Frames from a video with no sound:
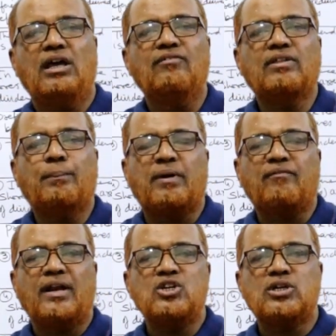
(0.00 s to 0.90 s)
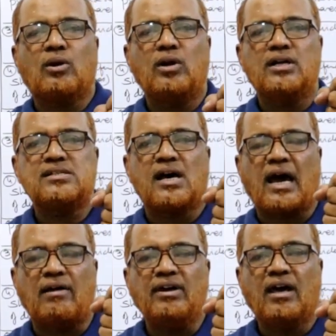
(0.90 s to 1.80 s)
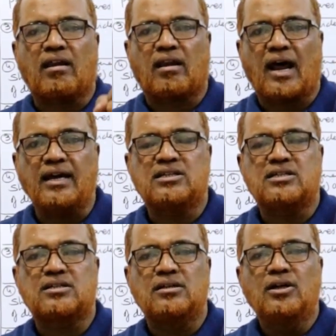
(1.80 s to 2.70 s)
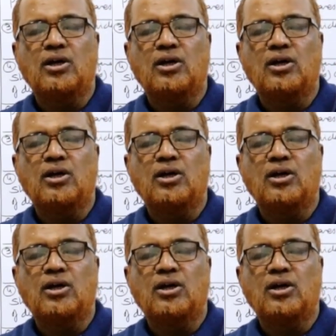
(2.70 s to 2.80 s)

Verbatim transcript: If the preference shareholders are having a right